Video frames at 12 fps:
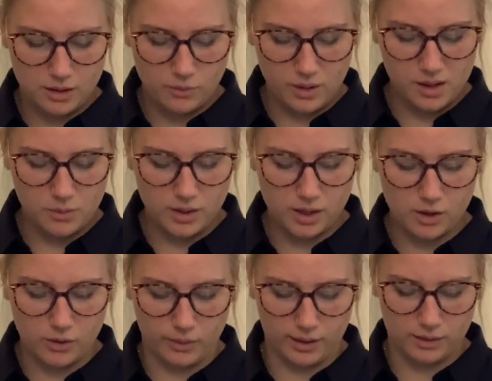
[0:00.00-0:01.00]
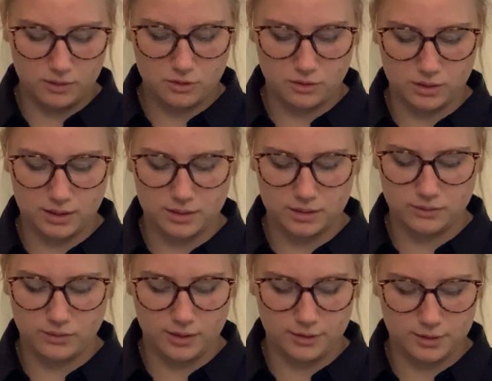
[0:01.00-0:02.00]
"Where are we going?" Carol asked
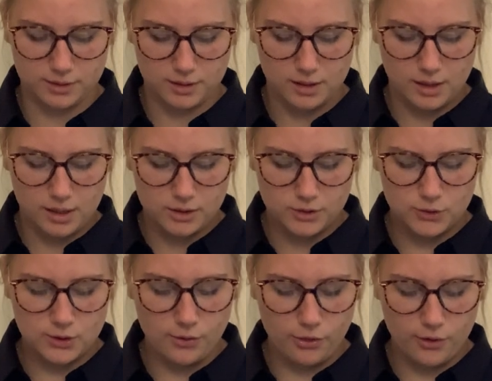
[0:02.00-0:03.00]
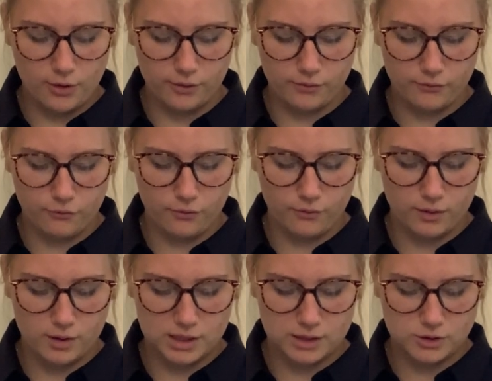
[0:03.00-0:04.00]
Flounder. "To the third
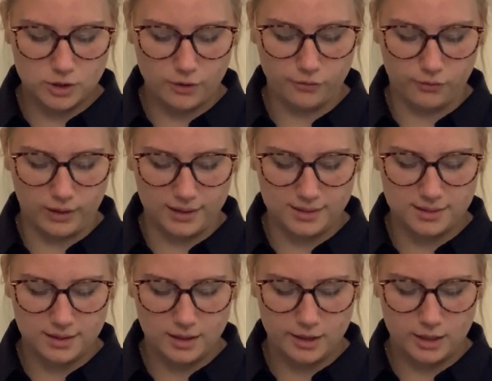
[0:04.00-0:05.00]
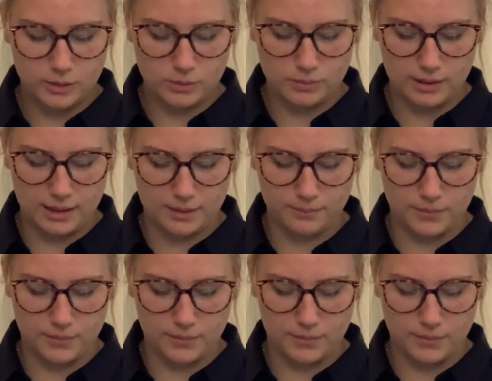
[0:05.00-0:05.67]
surface," he replied